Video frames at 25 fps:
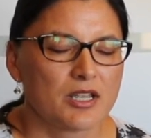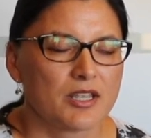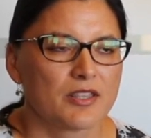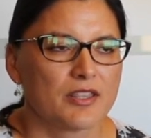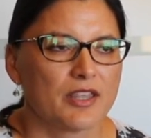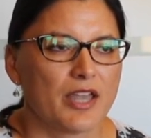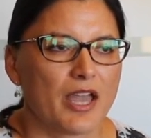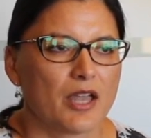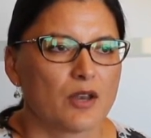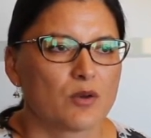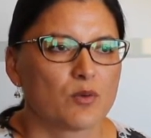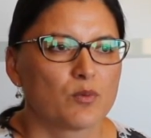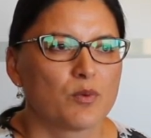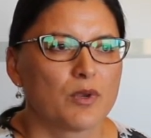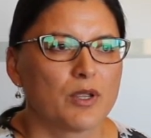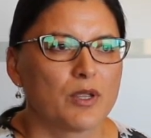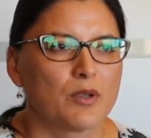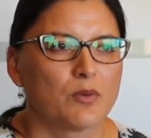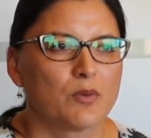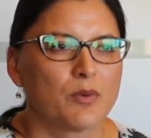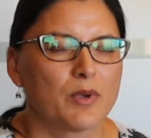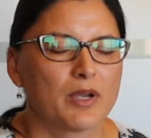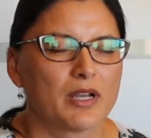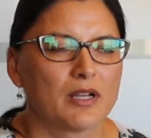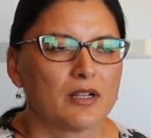that we
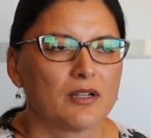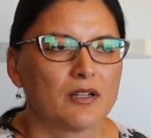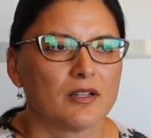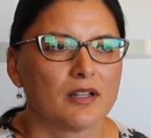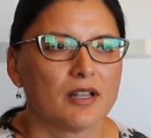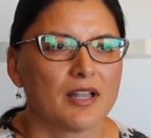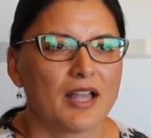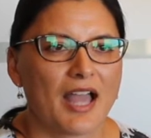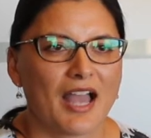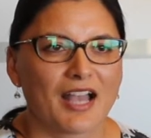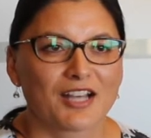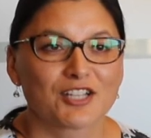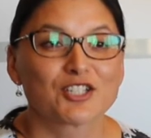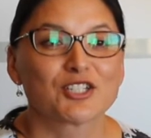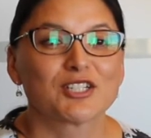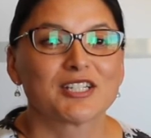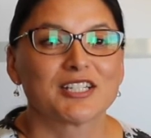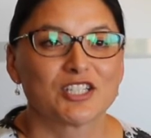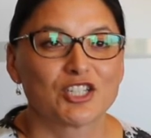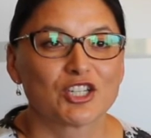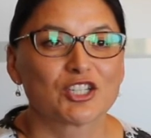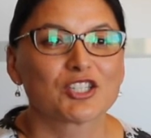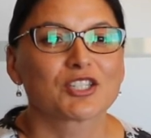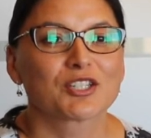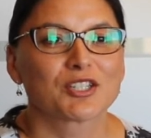will actually
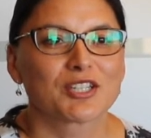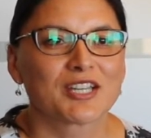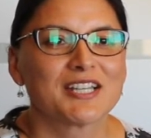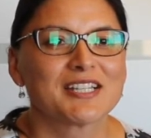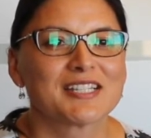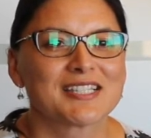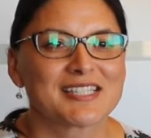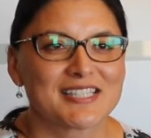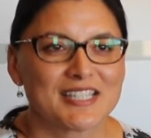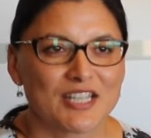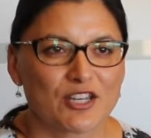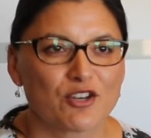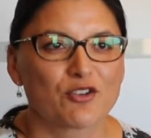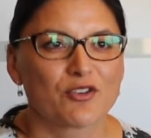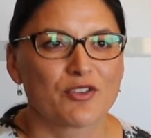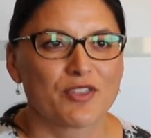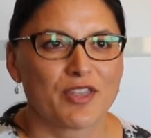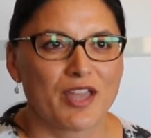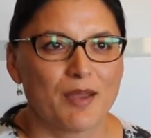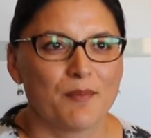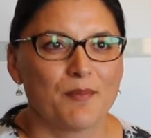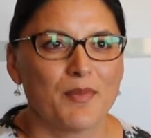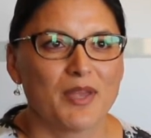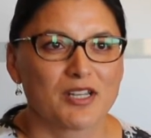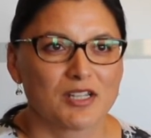just consider
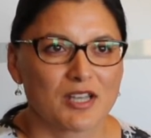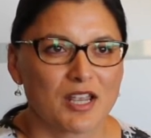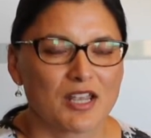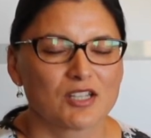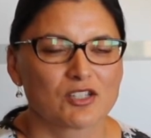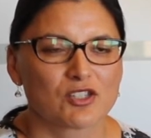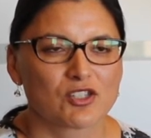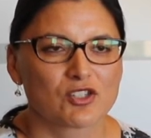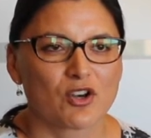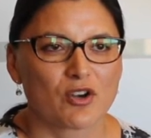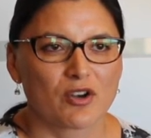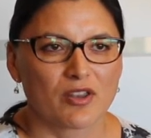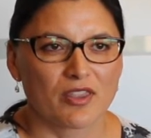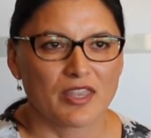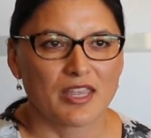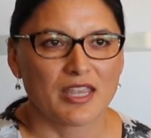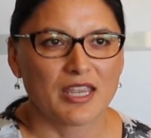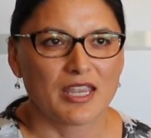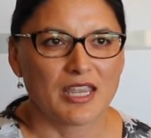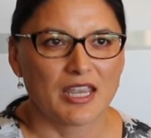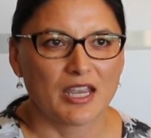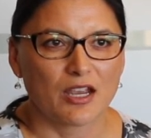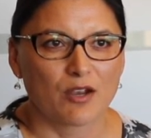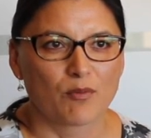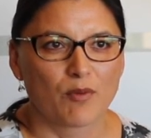them and start
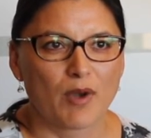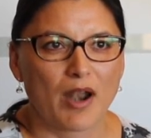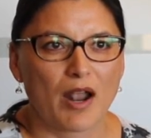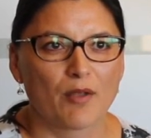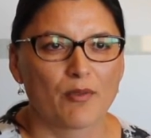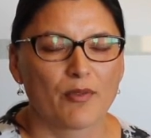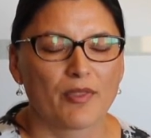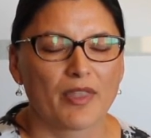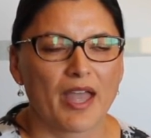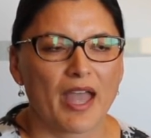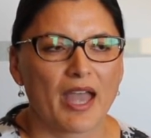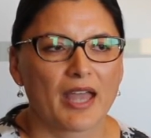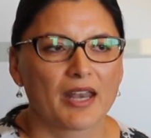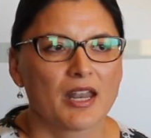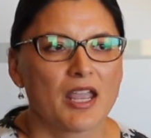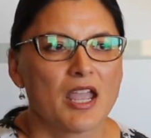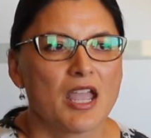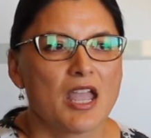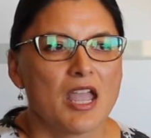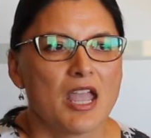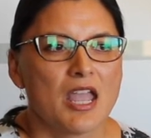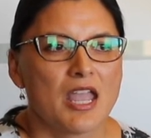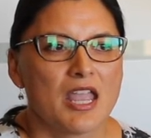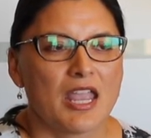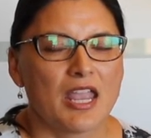thinking around that
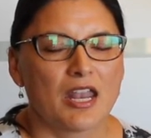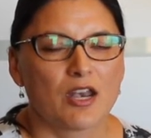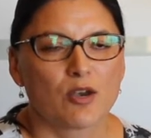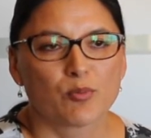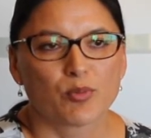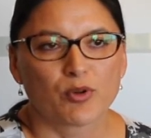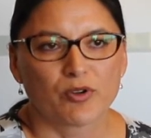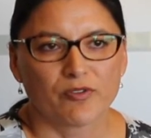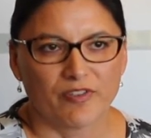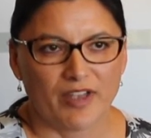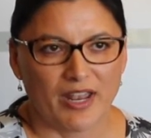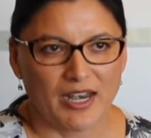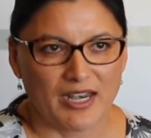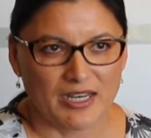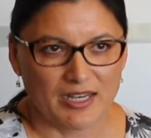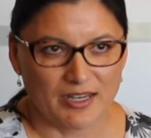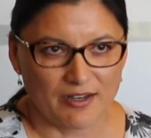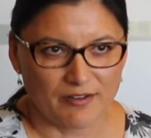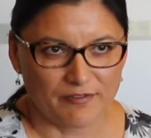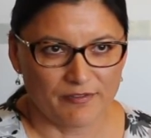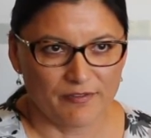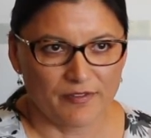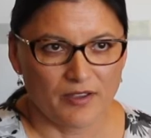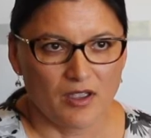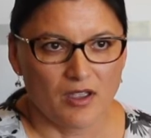in a
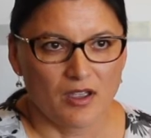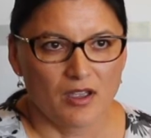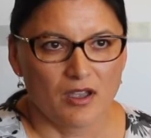preventative